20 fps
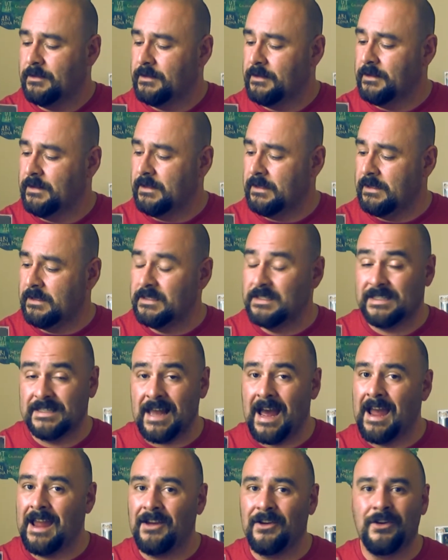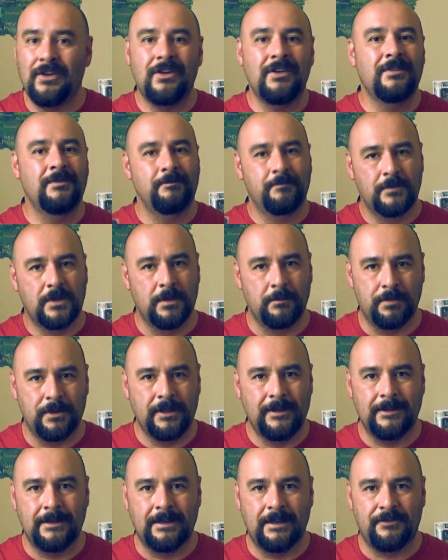The style
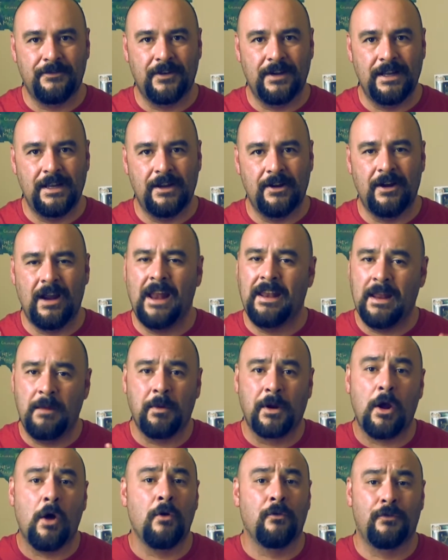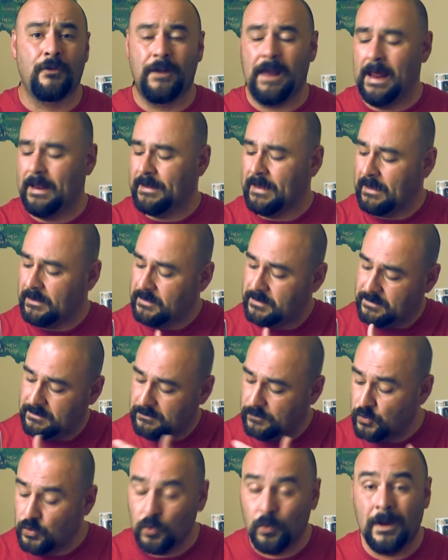completely different here. And they were going for that. That's
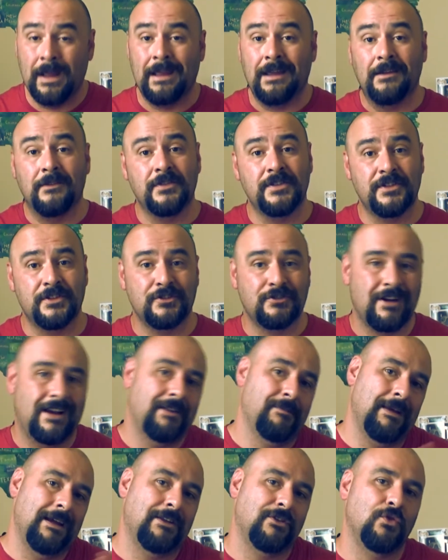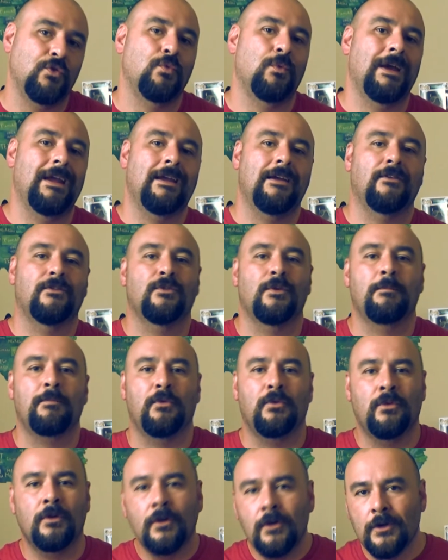new waves. They're trying to make new waves,
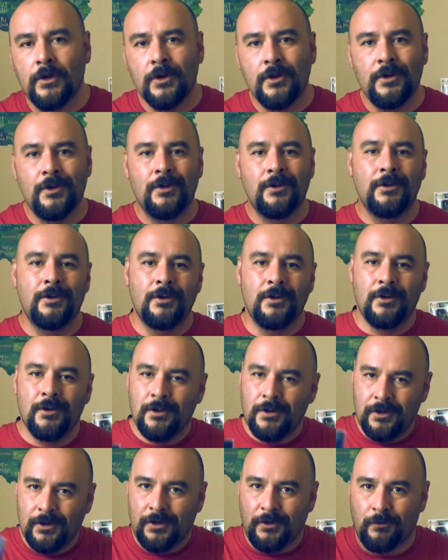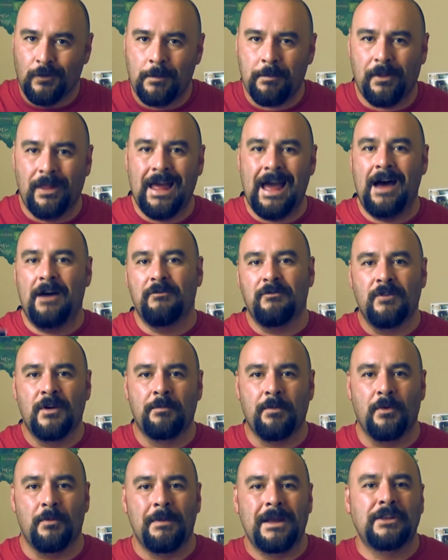ripple, you ripple out,
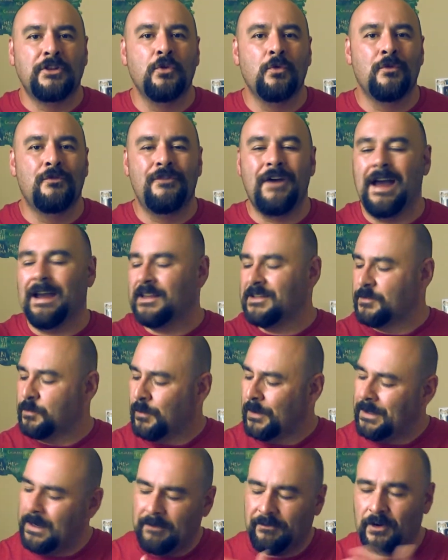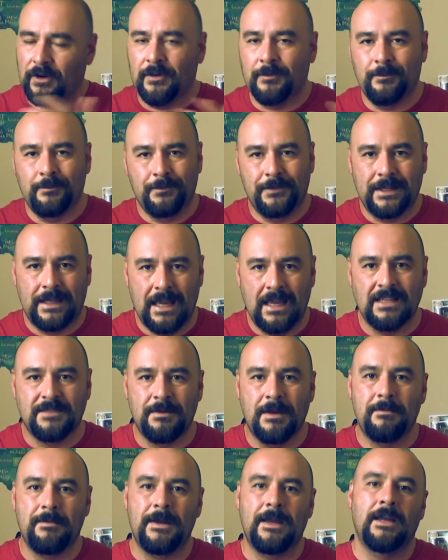ripple, make new effects, whatever the case
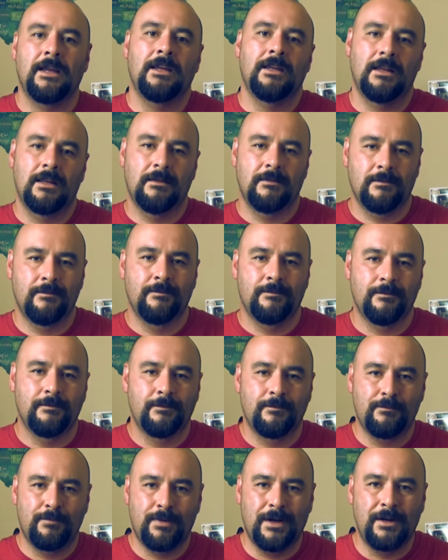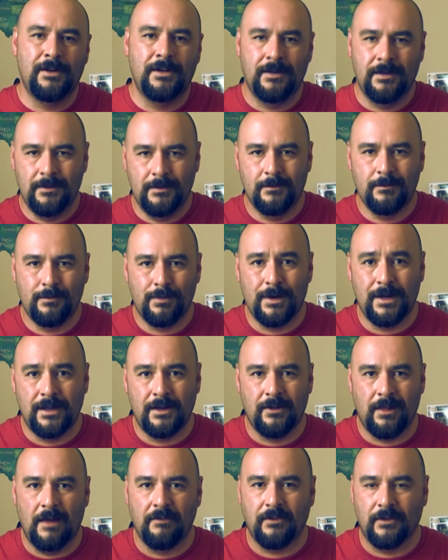may be. Pretty, pretty
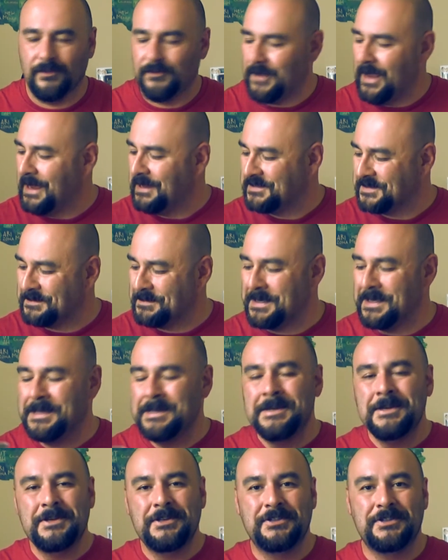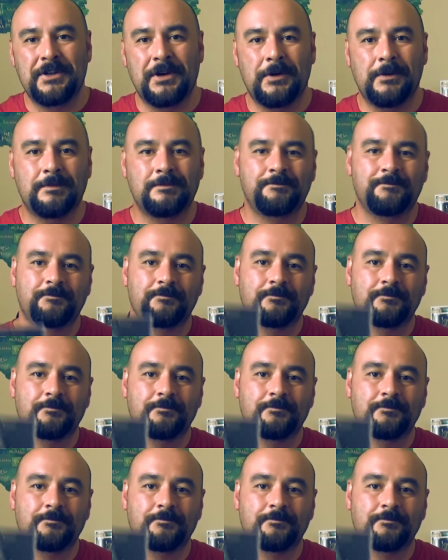clever if you ask me. So